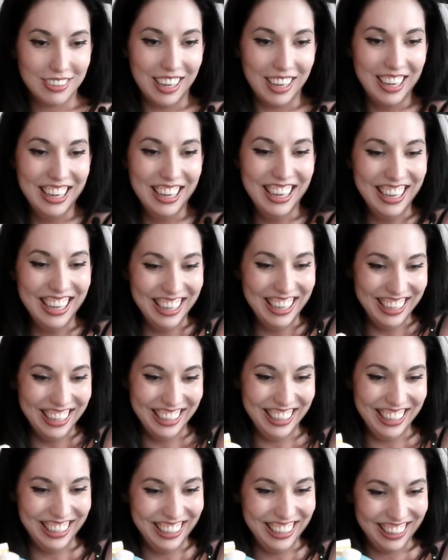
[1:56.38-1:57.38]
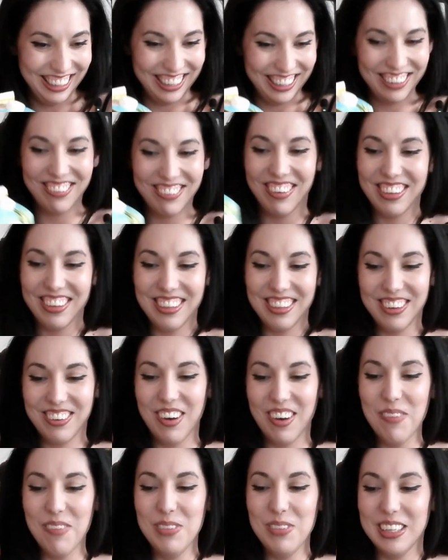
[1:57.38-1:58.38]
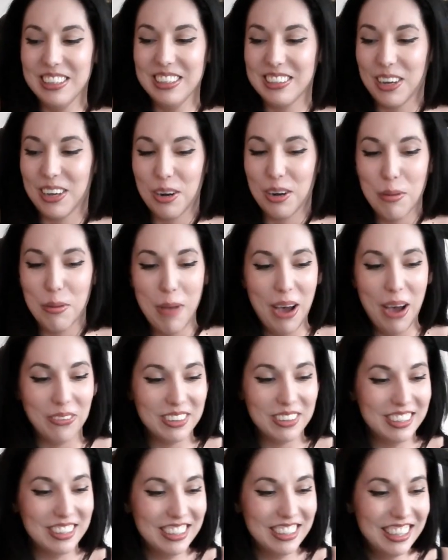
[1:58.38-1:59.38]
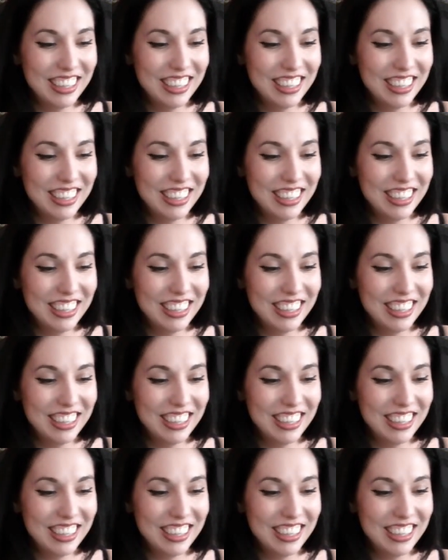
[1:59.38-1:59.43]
the, the gremlins are about.